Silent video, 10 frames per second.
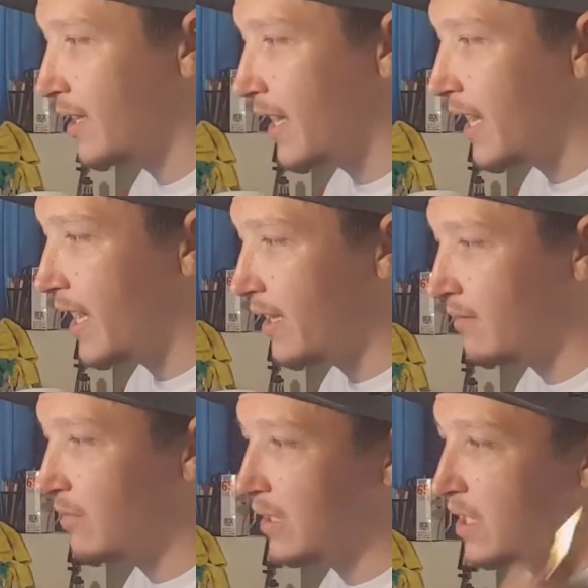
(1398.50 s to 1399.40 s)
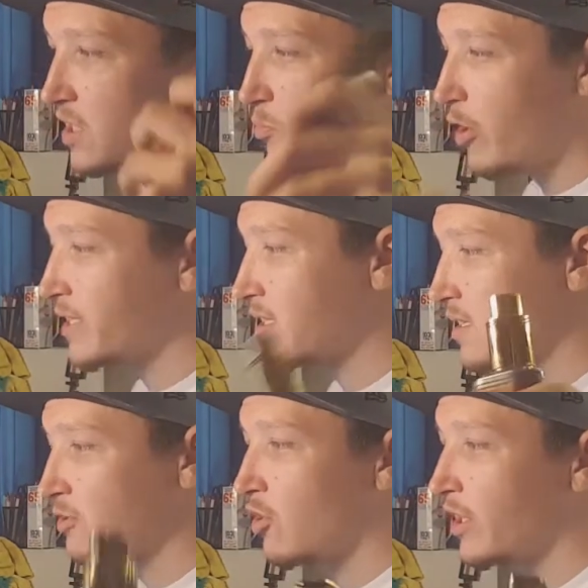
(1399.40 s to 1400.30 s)
and the list price of
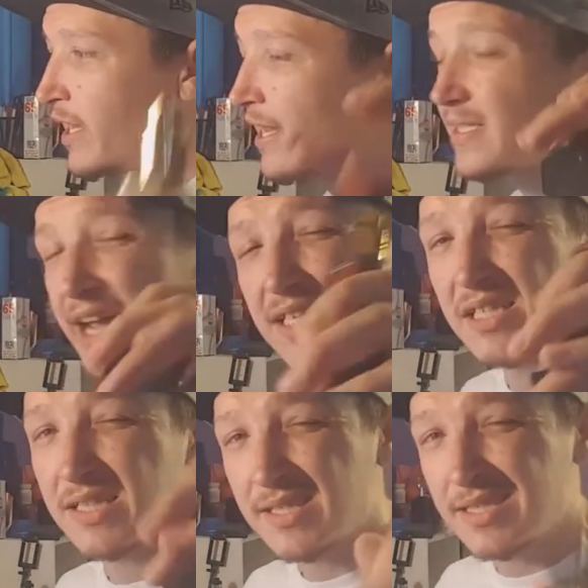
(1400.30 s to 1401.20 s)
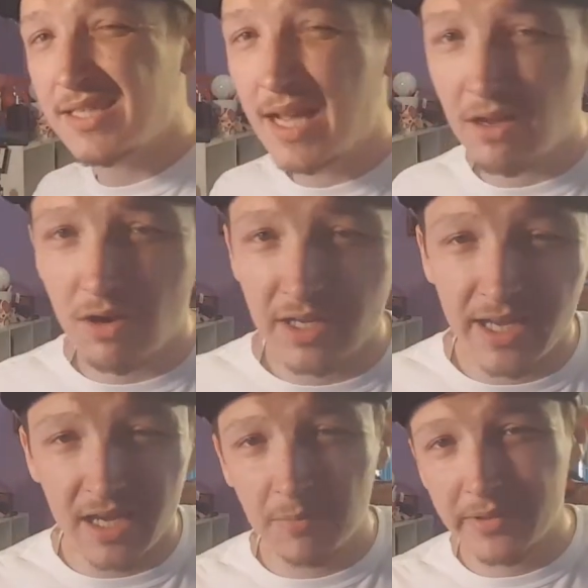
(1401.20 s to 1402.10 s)
this RDA is actually a $60
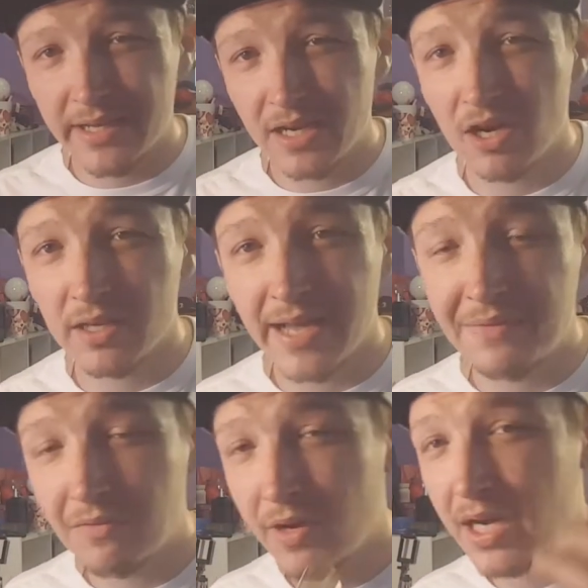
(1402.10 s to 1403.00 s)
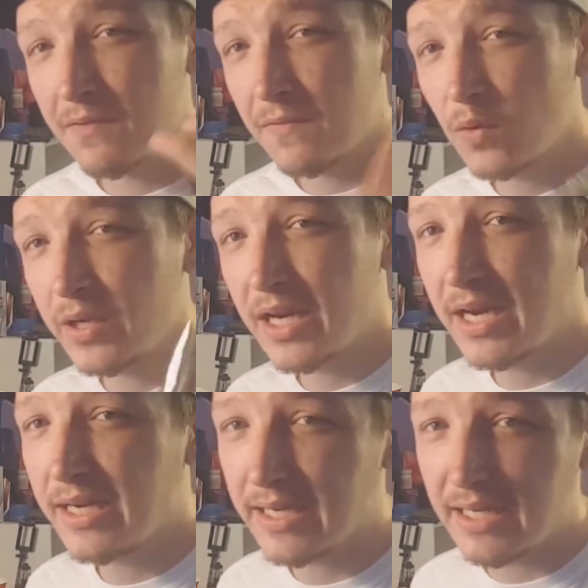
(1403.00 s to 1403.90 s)
RDA, but they currently have it right now for
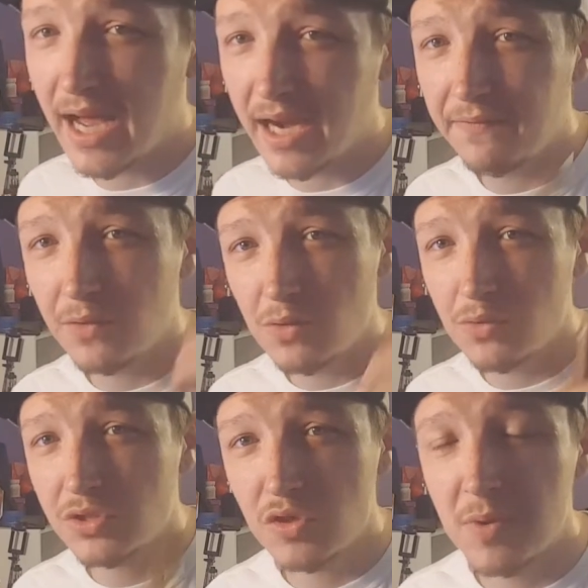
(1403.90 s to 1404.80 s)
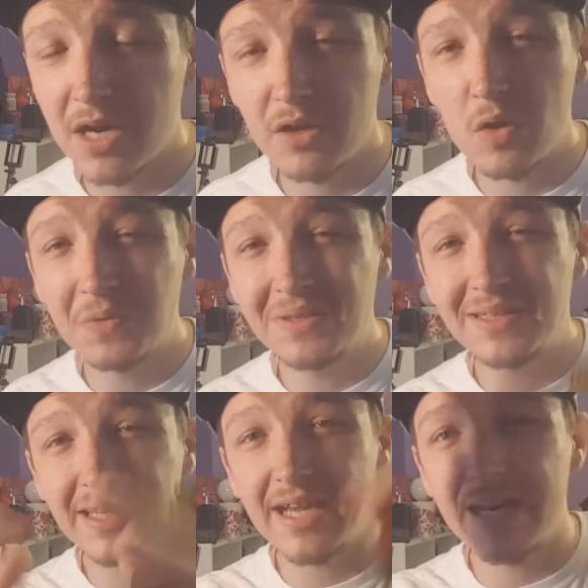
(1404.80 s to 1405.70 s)
$49.99. If you use coupon code
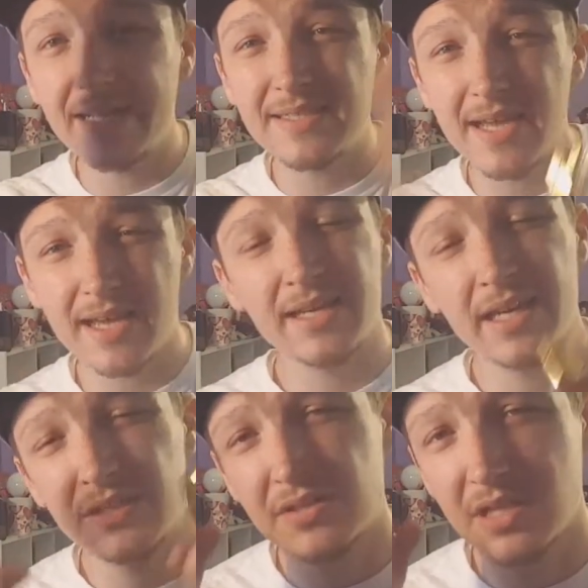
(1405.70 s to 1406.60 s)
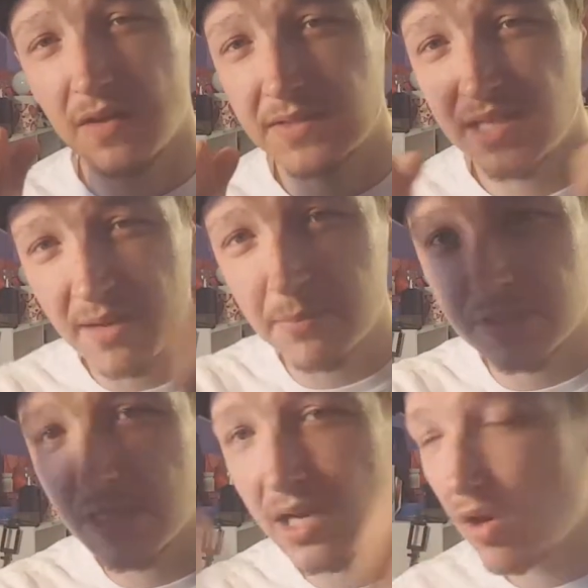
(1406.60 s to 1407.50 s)
DNA10, get yourself
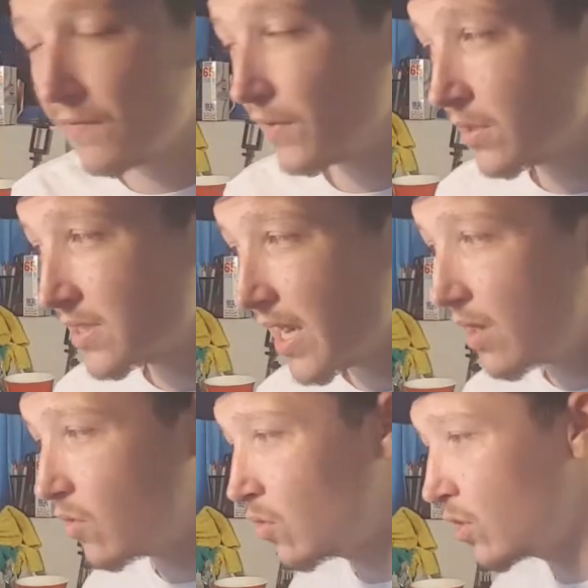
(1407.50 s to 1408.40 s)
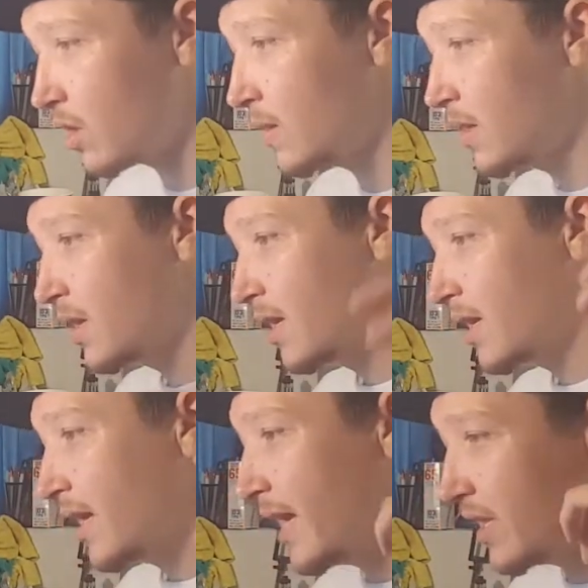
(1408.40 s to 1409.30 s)
10% off your entire order.
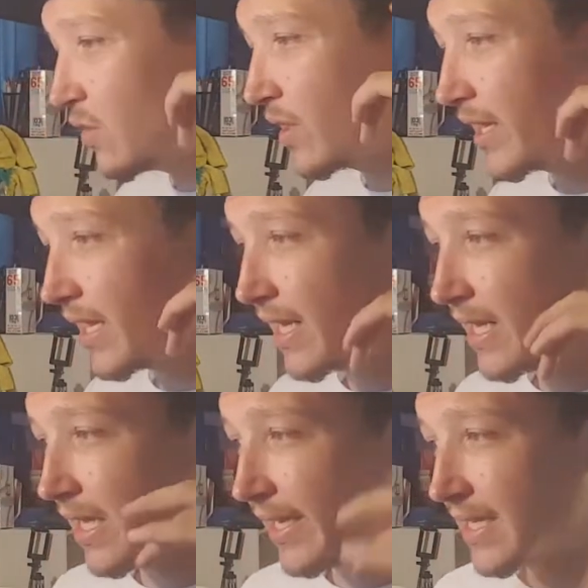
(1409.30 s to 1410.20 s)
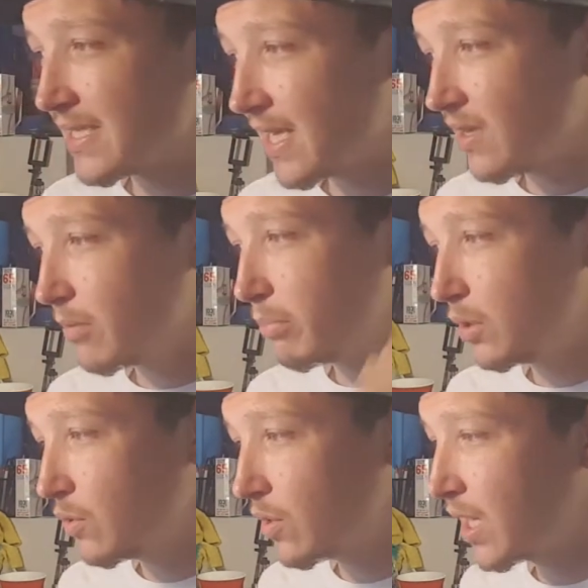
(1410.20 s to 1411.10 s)
And you can get it in, like I said, the
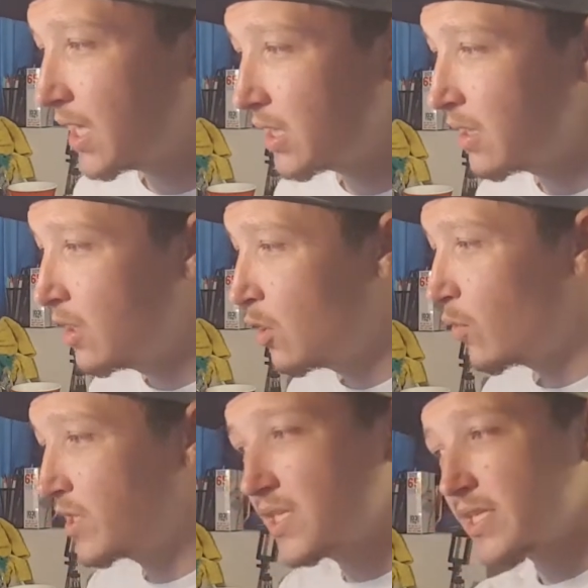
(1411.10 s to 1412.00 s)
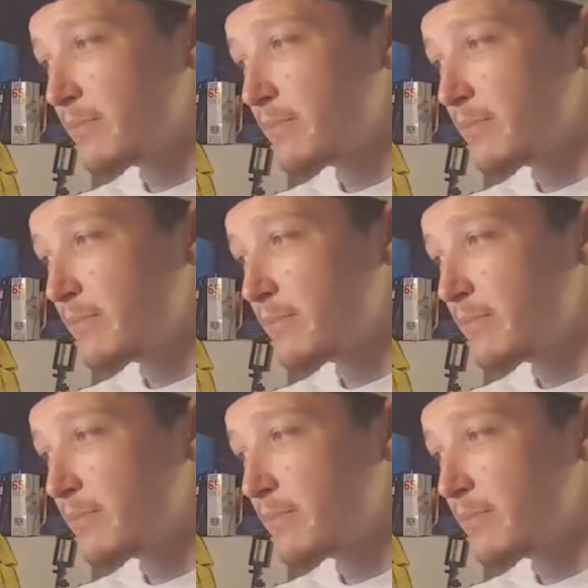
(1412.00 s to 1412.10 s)
blue color, which is